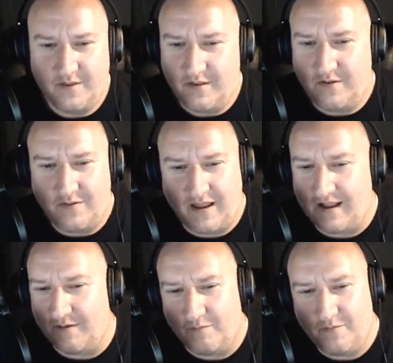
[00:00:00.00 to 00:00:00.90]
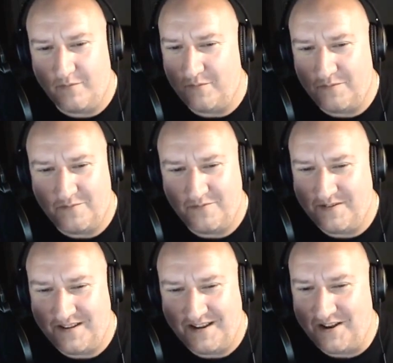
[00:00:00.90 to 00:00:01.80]
Damn.
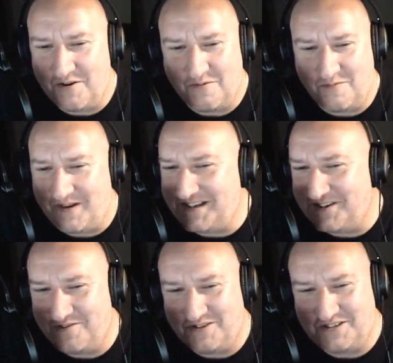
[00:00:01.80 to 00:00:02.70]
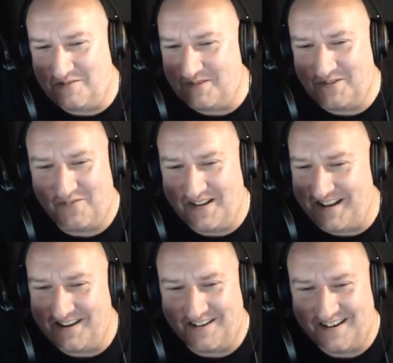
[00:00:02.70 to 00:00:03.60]
My joke was so much funnier.